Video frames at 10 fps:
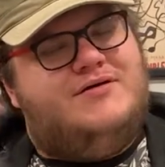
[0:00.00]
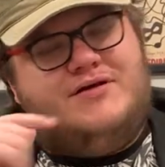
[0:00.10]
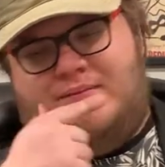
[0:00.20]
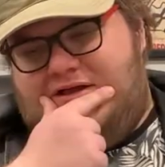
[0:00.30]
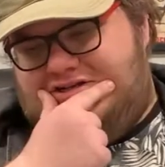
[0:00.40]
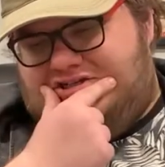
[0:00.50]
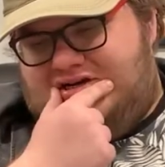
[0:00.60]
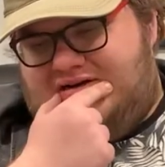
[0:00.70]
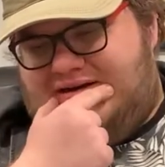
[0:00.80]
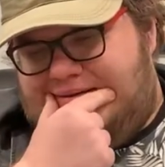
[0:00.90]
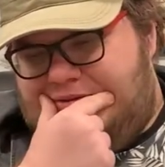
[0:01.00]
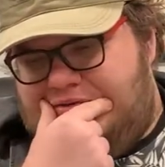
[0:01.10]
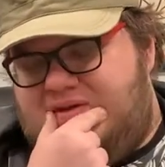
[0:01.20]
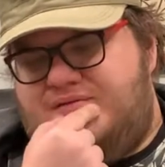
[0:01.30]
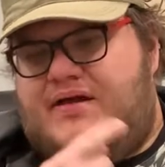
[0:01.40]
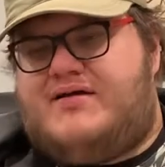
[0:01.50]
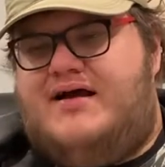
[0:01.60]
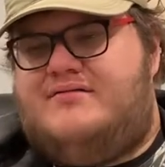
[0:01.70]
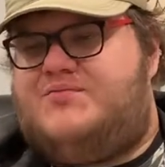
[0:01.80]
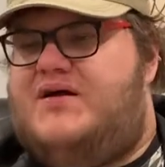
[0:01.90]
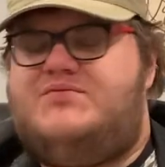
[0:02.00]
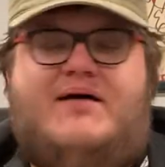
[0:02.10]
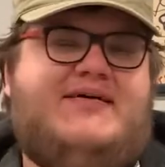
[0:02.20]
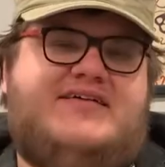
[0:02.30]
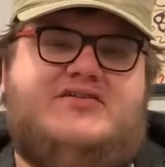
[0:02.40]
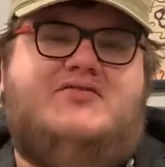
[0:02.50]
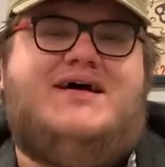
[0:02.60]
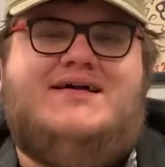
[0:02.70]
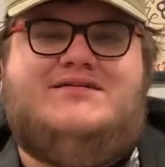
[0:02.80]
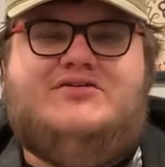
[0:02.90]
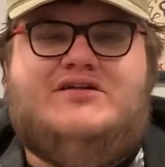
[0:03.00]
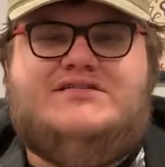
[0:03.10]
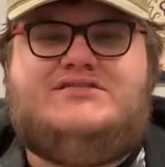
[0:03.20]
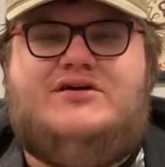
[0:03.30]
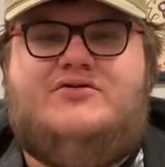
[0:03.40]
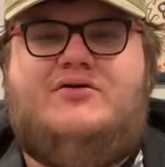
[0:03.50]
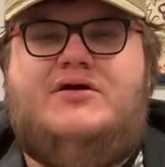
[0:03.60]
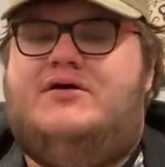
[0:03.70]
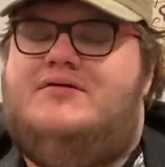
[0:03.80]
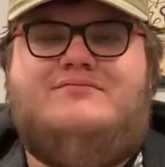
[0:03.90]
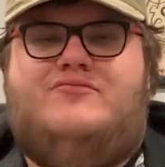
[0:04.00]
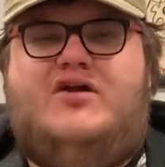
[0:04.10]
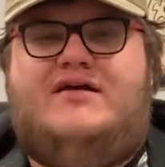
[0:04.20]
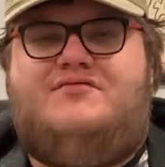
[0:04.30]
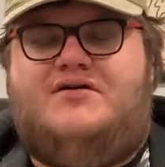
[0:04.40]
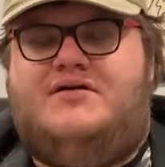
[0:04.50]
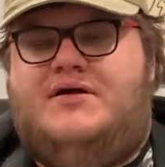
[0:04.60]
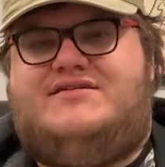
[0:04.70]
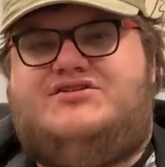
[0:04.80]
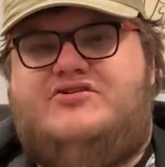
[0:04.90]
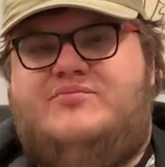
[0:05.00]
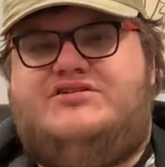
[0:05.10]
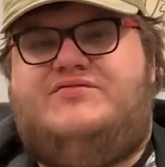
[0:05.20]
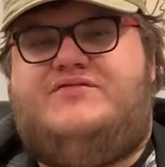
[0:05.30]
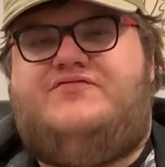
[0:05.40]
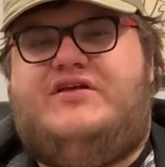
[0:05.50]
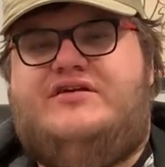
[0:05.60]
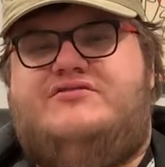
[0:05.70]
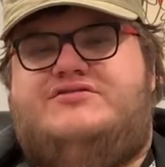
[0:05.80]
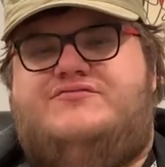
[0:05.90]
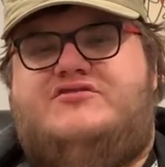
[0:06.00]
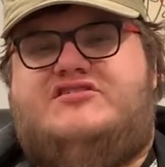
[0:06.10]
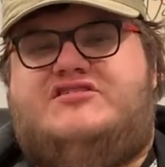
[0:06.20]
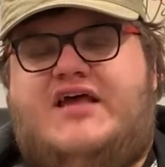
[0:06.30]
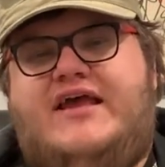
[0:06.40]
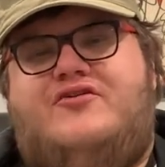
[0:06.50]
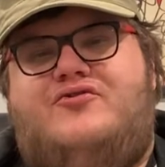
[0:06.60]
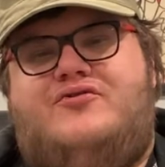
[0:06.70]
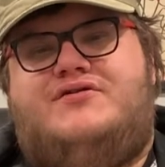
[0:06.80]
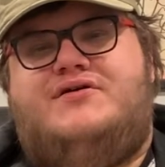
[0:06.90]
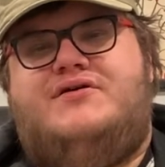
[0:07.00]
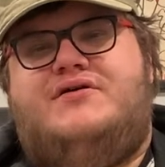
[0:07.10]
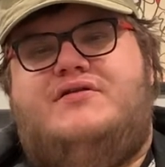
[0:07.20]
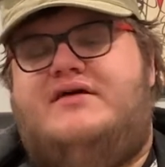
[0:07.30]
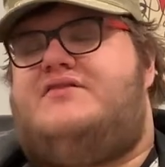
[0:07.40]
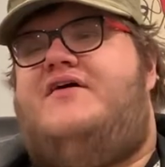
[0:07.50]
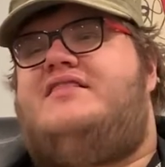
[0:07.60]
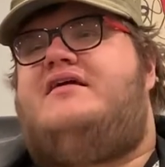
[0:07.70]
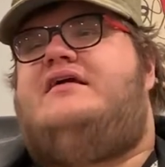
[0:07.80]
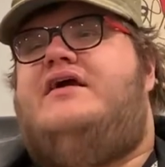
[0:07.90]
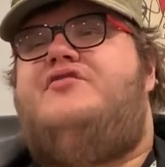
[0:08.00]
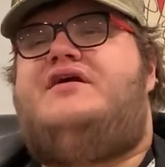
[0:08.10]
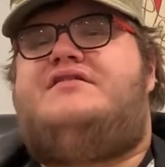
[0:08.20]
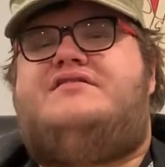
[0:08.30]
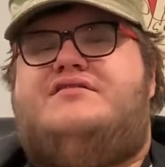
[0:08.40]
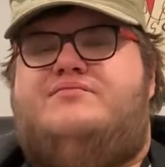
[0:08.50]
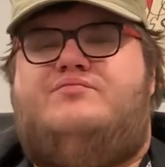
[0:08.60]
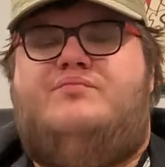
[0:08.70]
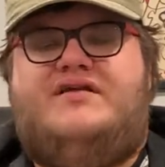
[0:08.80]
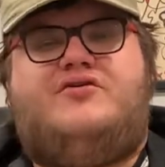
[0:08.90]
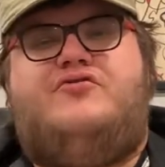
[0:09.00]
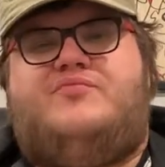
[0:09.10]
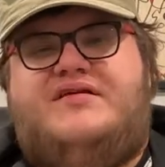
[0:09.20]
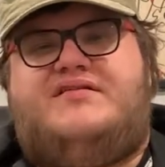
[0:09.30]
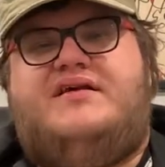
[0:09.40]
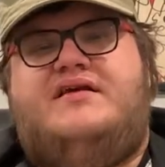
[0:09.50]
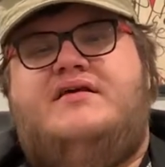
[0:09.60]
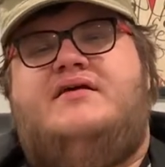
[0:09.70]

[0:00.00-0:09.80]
I'm not sure. SpongeBob has no continuity, so whatever. So much of it feels recycled. Like the fact that Gary goes missing,